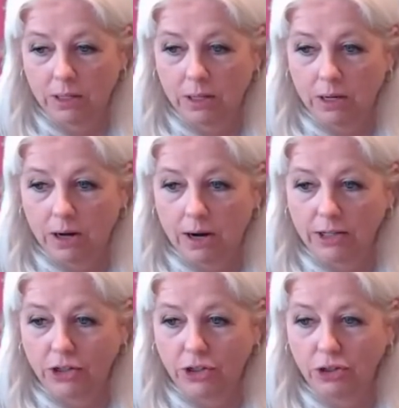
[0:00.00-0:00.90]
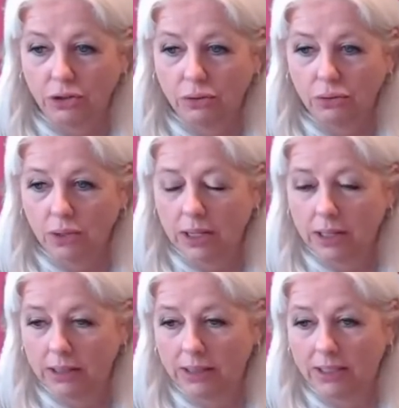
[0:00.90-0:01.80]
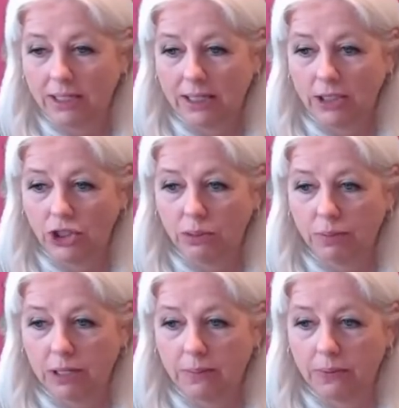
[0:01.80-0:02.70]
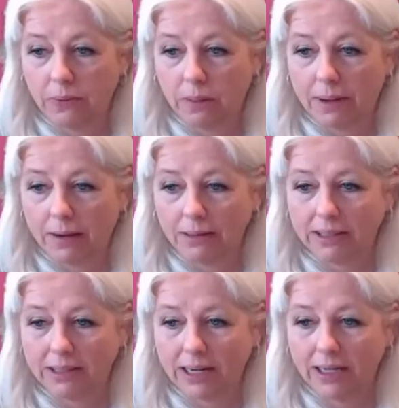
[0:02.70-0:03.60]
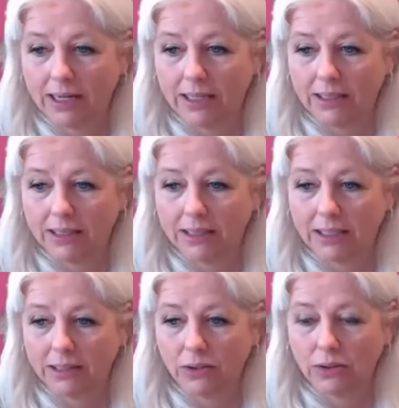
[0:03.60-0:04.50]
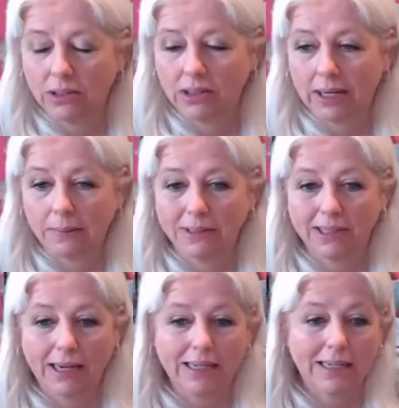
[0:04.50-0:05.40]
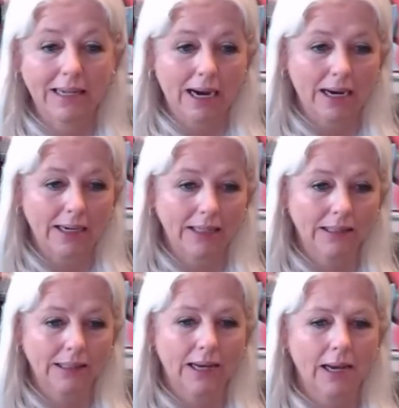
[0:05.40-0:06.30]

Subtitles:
All right. Do you teach people about designing stencils, stamps, and dies.